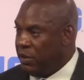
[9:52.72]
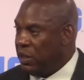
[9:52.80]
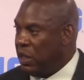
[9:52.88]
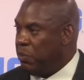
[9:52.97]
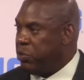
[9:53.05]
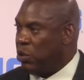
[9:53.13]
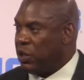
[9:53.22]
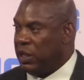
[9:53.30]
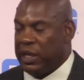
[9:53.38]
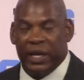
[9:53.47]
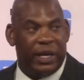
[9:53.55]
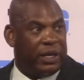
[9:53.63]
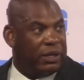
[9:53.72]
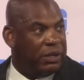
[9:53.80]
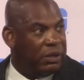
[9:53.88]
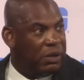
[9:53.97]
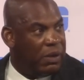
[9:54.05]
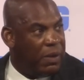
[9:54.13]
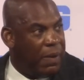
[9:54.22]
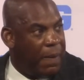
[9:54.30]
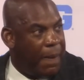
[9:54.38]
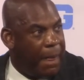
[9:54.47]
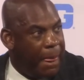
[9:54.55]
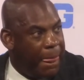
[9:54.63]
Had a broken leg
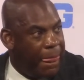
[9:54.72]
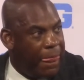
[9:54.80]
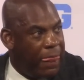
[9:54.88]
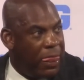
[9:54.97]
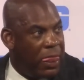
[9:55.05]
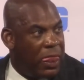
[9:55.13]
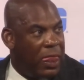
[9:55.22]
chemistry's better.